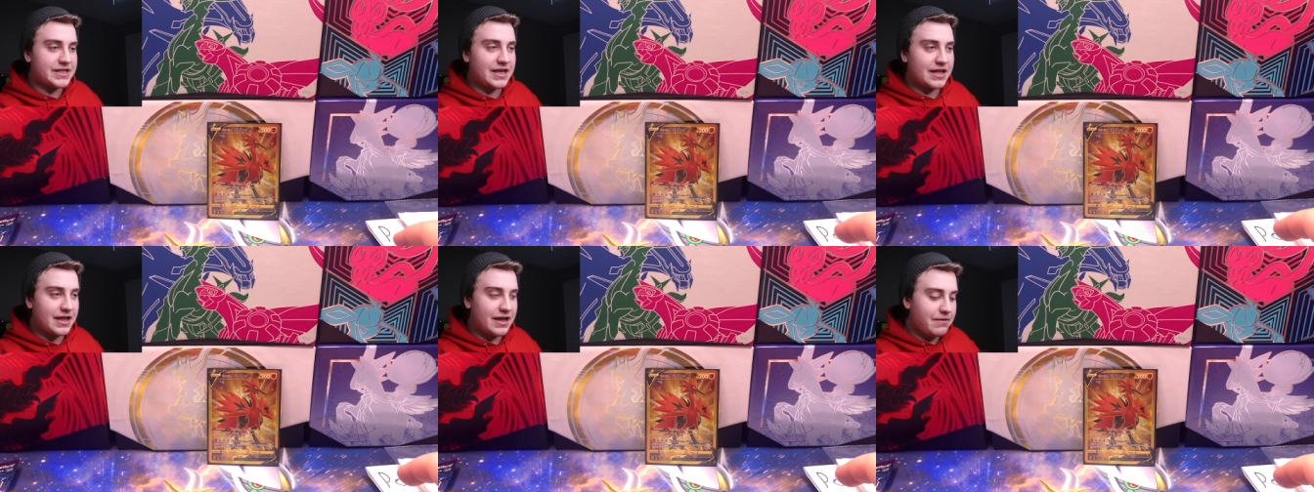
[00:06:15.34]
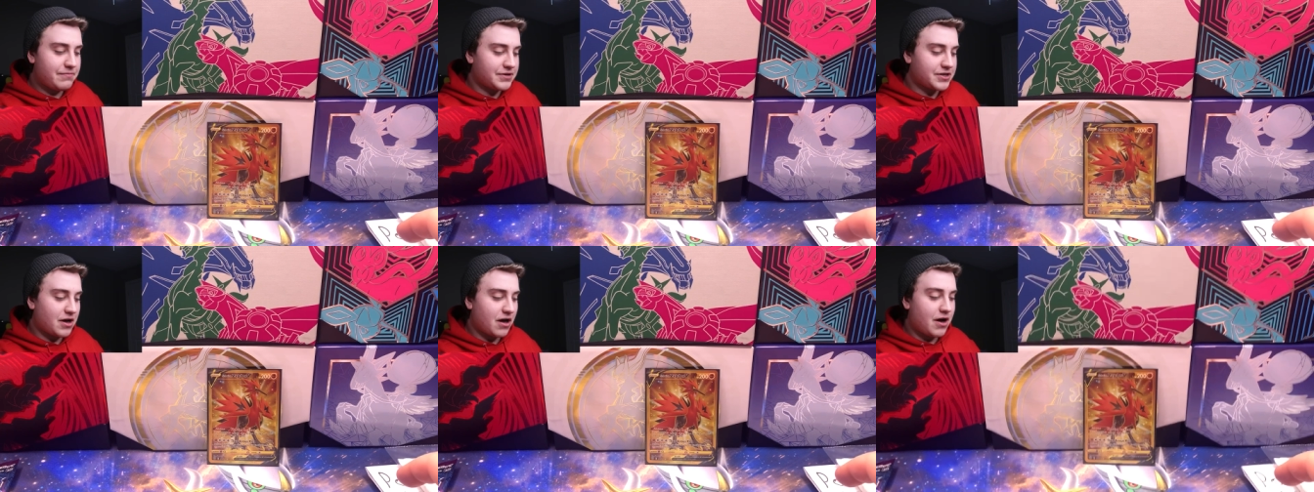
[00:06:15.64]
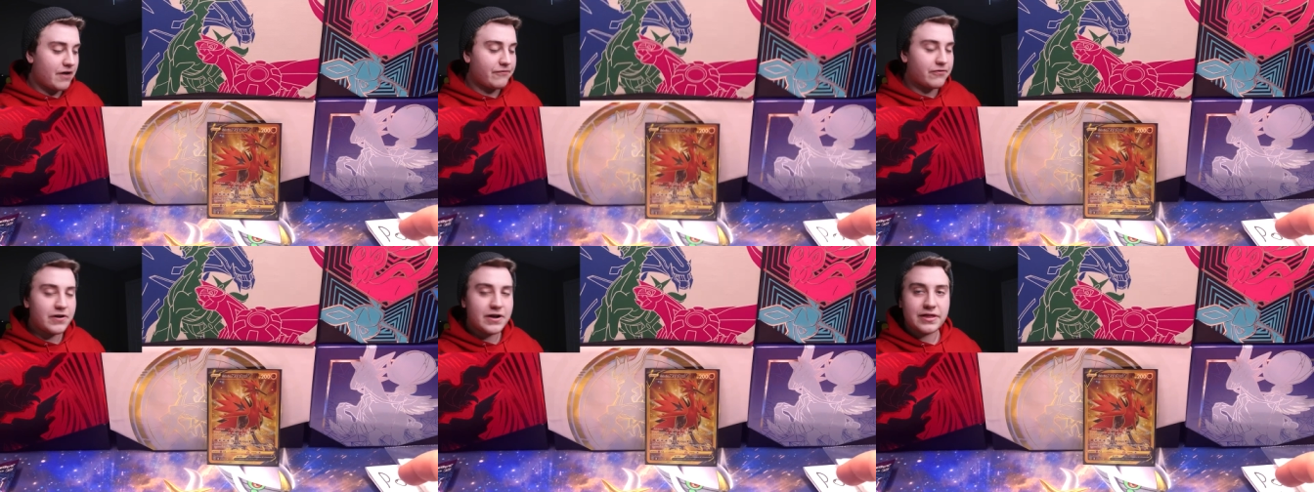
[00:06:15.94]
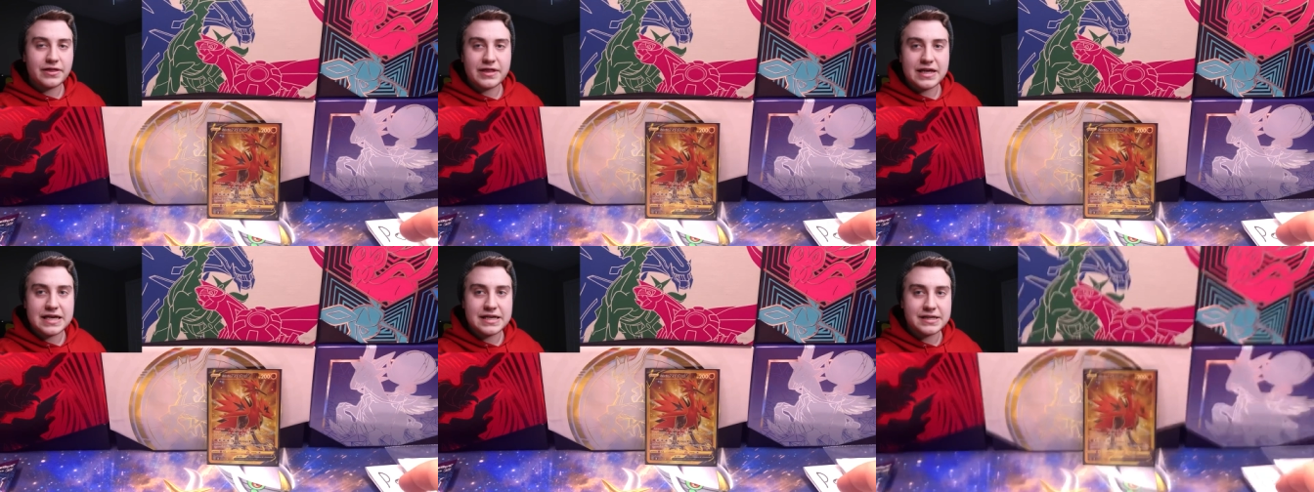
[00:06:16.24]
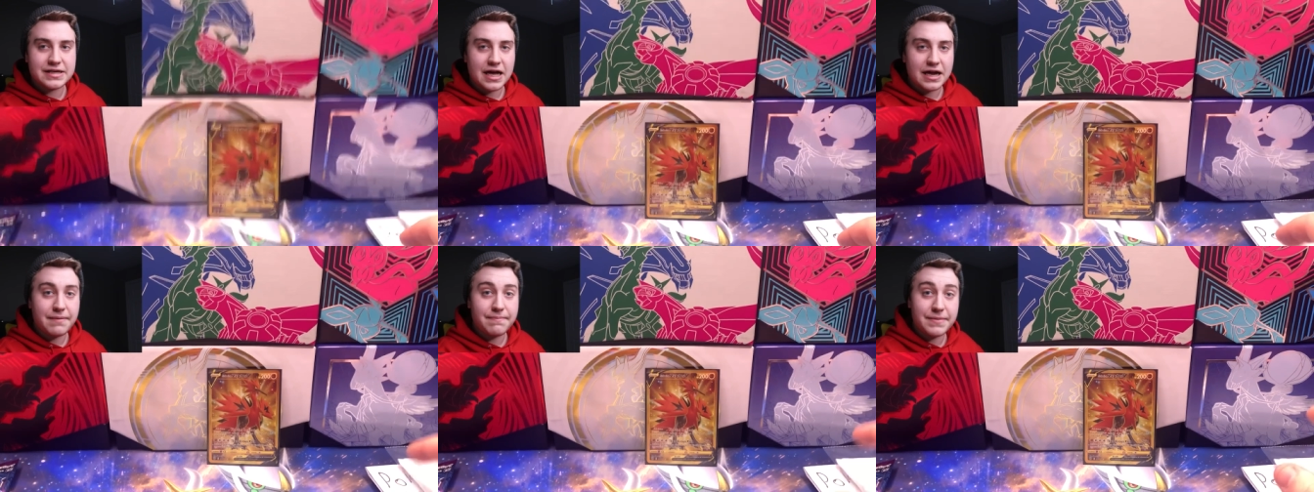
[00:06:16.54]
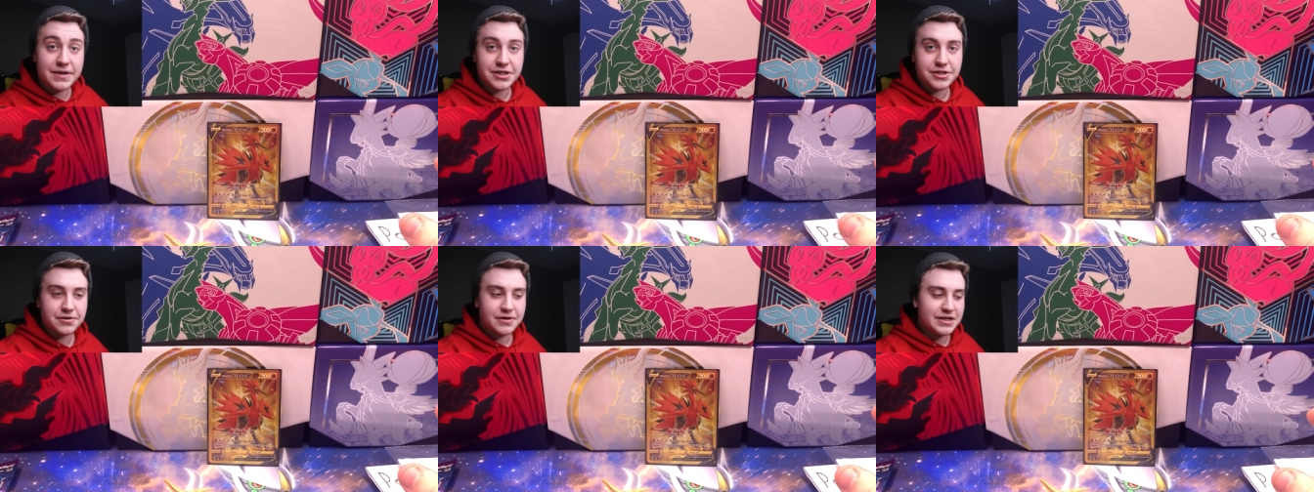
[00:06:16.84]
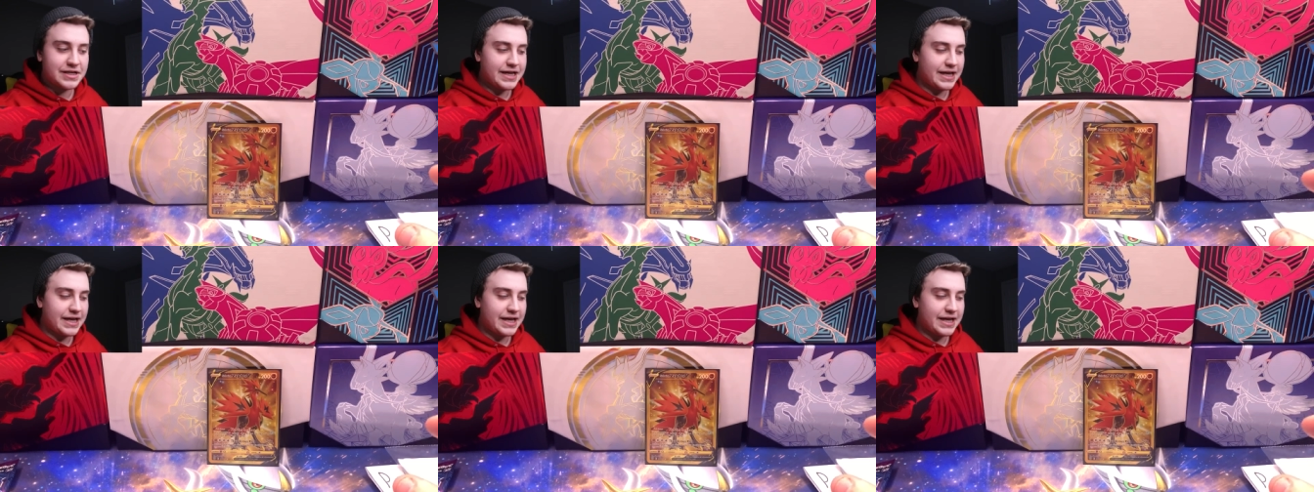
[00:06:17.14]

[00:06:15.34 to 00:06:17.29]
he was offering these kind of mystery